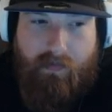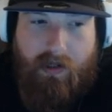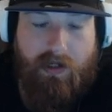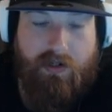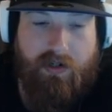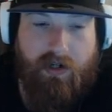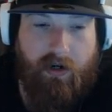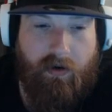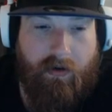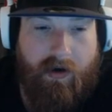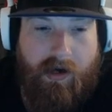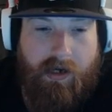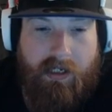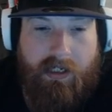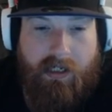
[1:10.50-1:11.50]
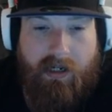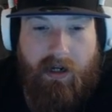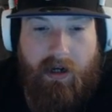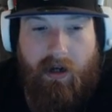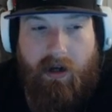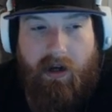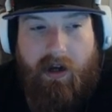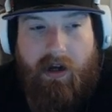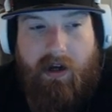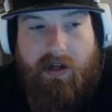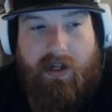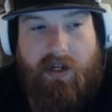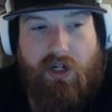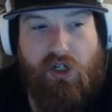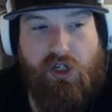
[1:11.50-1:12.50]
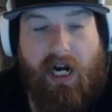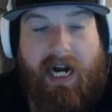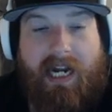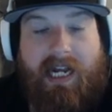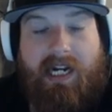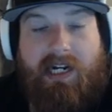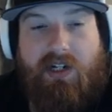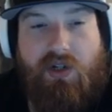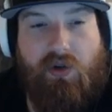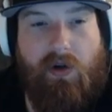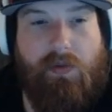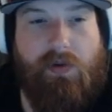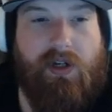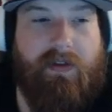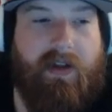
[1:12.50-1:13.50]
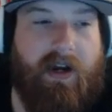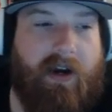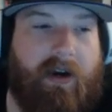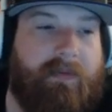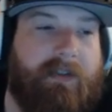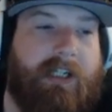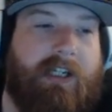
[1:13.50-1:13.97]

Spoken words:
So, a shining description there